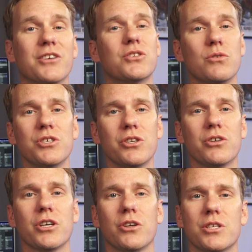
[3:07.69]
As soon as you're
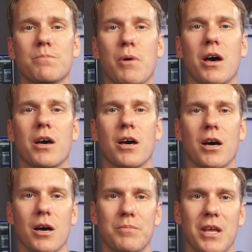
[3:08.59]
in a good spot,
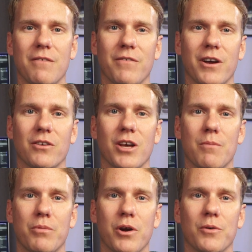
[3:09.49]
update Final
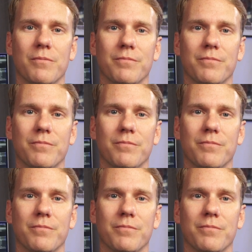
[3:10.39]
Cut Pro.